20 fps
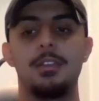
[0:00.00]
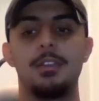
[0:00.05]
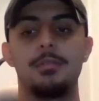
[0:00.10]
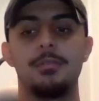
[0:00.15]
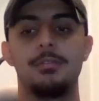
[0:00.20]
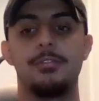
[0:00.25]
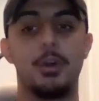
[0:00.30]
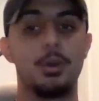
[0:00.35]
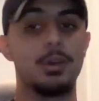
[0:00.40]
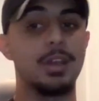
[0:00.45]

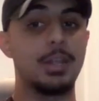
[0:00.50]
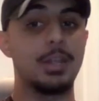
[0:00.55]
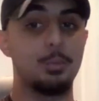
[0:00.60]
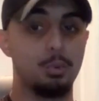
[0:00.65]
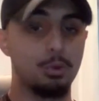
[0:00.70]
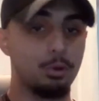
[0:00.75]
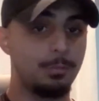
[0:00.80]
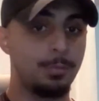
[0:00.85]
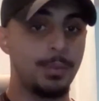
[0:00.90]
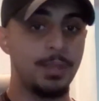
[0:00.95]
Fogarty
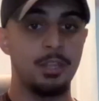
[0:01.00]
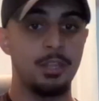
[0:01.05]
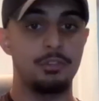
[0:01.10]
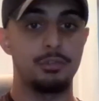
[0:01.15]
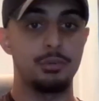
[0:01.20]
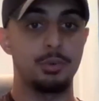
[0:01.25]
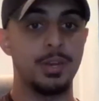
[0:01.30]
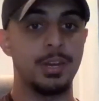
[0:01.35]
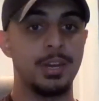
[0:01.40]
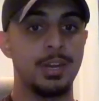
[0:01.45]
will be
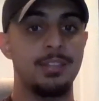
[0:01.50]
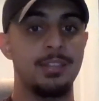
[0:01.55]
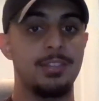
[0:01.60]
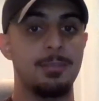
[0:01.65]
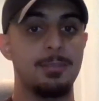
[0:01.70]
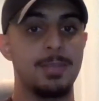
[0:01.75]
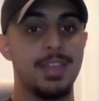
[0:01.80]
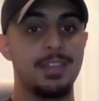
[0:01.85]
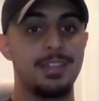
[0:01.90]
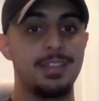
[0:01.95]
joining the
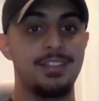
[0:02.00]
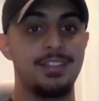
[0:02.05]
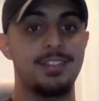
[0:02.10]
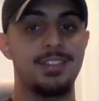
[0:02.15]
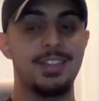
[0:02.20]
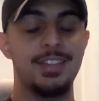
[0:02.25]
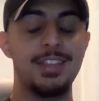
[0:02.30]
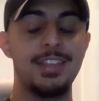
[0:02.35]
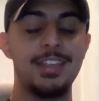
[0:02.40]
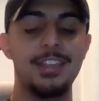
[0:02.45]
Manly
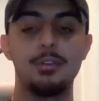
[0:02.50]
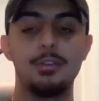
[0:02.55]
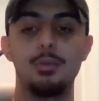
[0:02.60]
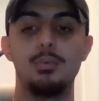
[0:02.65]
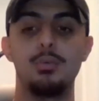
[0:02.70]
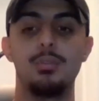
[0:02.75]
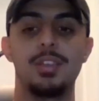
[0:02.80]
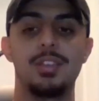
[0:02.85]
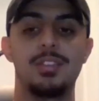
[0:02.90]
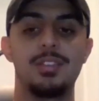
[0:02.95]
Sea
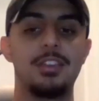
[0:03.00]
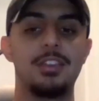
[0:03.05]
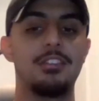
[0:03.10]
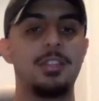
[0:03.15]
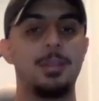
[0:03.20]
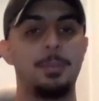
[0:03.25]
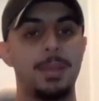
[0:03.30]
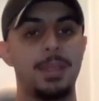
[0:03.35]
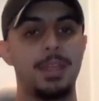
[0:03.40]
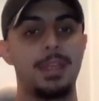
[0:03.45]
Eagles,
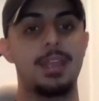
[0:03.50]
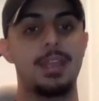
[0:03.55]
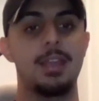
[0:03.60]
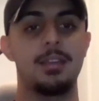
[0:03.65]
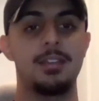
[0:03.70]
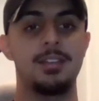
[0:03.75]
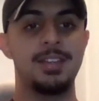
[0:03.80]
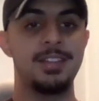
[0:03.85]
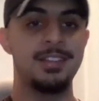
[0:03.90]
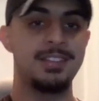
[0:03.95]
essentially being
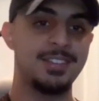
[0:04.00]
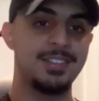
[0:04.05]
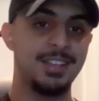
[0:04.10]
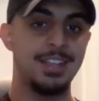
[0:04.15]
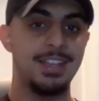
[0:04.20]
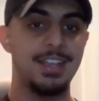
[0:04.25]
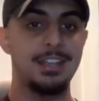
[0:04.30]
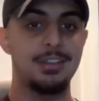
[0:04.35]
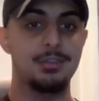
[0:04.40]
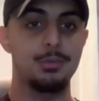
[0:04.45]

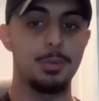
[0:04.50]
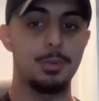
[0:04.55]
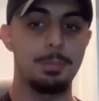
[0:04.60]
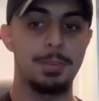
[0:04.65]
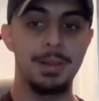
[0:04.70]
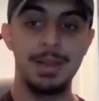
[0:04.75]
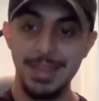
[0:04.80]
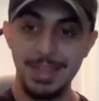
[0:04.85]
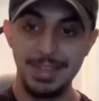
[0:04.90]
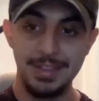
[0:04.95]
DCE's
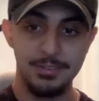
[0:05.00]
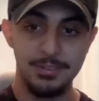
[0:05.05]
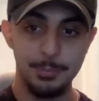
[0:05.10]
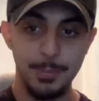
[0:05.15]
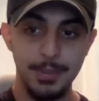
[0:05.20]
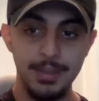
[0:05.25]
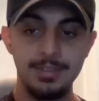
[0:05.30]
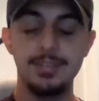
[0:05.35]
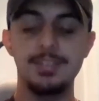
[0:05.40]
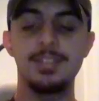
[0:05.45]

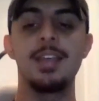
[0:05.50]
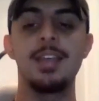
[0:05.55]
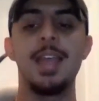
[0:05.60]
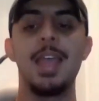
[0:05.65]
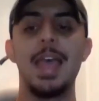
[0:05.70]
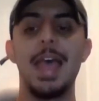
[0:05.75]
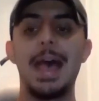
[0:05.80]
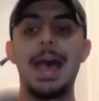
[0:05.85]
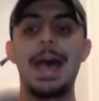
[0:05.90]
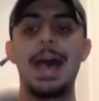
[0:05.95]
replacement
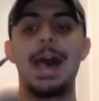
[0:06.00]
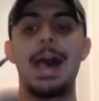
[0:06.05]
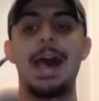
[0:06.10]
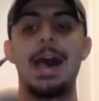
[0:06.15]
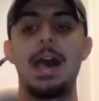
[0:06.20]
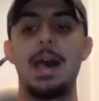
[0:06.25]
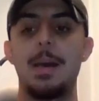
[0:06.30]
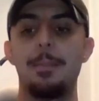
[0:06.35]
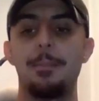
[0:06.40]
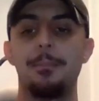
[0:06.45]

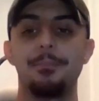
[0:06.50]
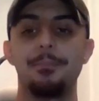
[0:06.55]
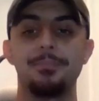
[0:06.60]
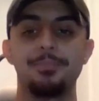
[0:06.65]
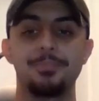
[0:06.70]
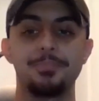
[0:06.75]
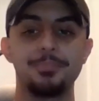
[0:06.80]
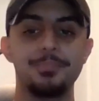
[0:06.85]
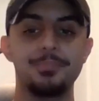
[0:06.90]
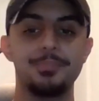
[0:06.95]

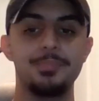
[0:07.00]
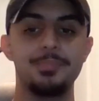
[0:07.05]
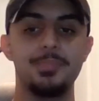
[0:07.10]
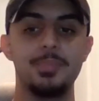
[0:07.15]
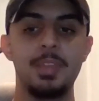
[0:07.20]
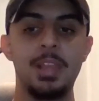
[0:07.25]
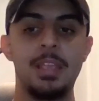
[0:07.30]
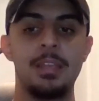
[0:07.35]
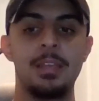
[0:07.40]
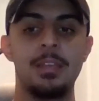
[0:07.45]

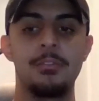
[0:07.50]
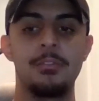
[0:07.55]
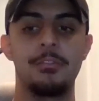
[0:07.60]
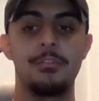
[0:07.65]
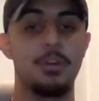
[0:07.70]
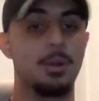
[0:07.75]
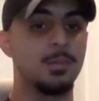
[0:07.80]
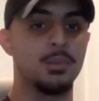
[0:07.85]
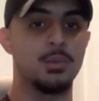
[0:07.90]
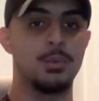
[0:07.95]

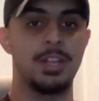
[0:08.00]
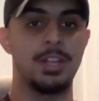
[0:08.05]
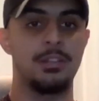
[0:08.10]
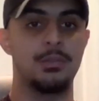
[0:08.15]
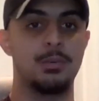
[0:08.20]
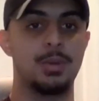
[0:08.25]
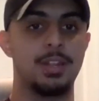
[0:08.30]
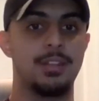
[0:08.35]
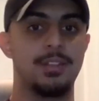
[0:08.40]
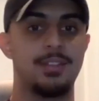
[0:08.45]
from
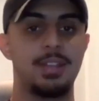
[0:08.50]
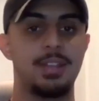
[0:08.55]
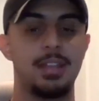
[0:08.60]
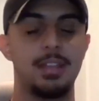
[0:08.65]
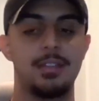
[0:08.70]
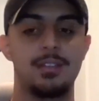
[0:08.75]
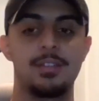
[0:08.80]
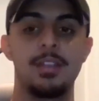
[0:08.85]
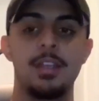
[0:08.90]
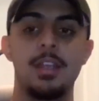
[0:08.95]

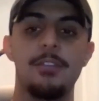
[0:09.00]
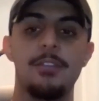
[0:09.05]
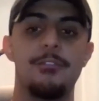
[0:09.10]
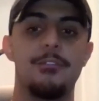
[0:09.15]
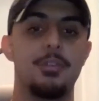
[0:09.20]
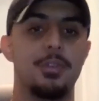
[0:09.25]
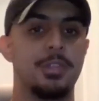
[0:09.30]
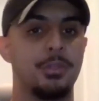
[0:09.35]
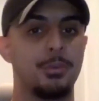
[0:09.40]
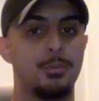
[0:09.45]
2026
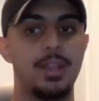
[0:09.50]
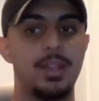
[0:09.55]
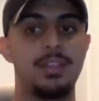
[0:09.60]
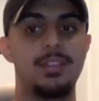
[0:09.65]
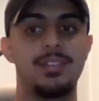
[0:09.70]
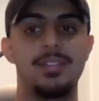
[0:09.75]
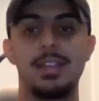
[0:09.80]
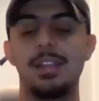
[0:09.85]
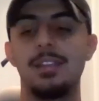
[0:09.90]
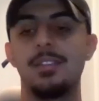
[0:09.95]
for 3
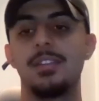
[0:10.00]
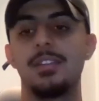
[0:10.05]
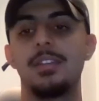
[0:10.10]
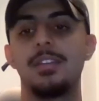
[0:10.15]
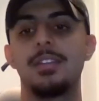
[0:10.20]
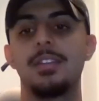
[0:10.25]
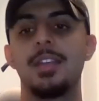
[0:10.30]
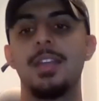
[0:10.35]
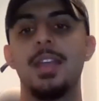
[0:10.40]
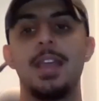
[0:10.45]
seasons.